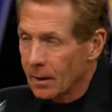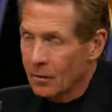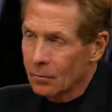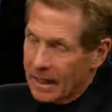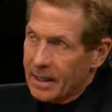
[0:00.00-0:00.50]

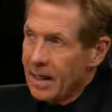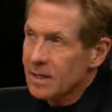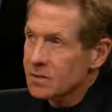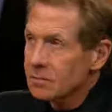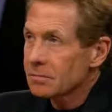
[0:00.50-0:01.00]
Although Matt
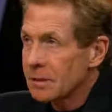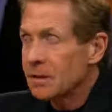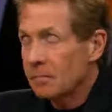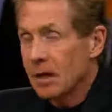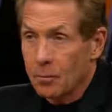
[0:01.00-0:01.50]
Castle, he
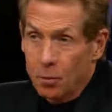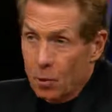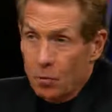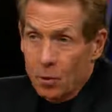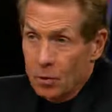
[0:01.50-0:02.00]
did make a
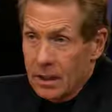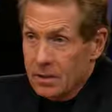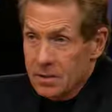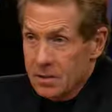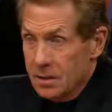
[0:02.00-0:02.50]
Pro Bowl in
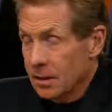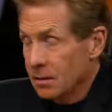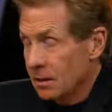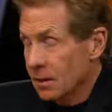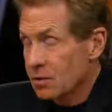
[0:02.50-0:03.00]
Kansas City,
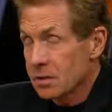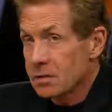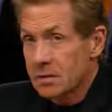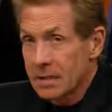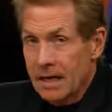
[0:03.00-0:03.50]
and then he was a
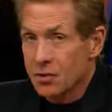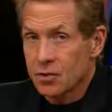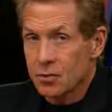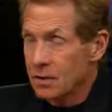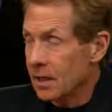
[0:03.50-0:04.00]

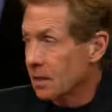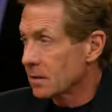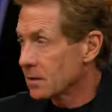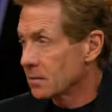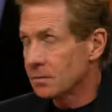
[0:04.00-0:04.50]
disaster in
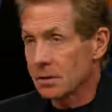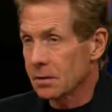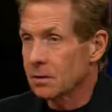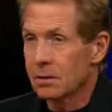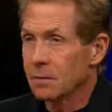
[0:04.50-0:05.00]
Dallas. Oh,
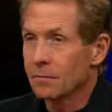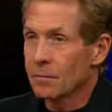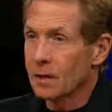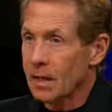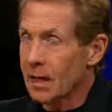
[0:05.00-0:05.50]

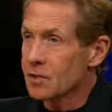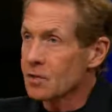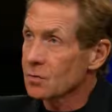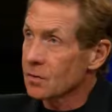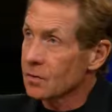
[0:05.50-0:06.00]
from the
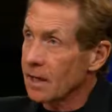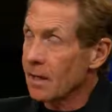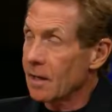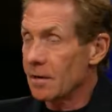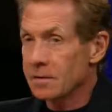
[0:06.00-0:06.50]
castle to the
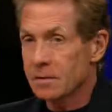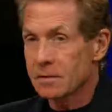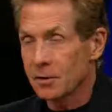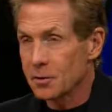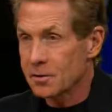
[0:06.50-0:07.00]
outhouse,
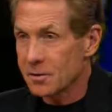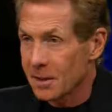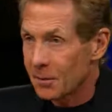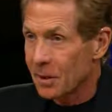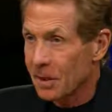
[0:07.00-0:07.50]
as I used to
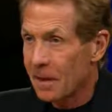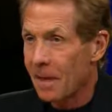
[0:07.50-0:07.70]
say, right?